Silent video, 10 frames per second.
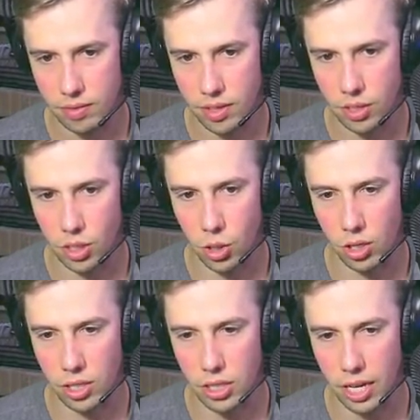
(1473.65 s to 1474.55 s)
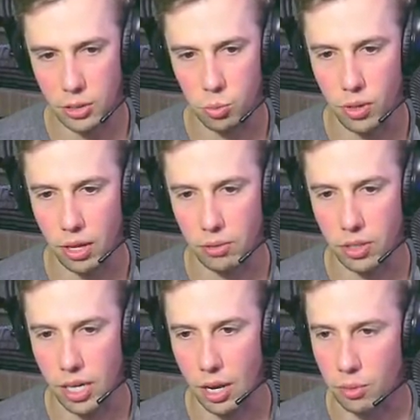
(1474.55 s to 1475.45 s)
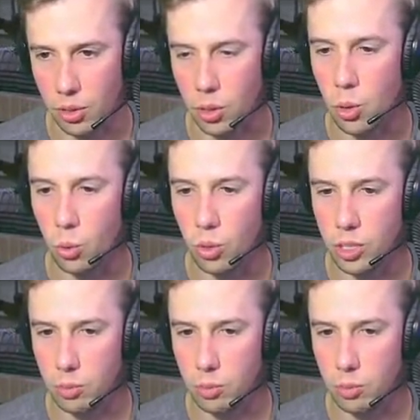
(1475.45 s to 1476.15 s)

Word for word: This is the this is without a doubt the coolest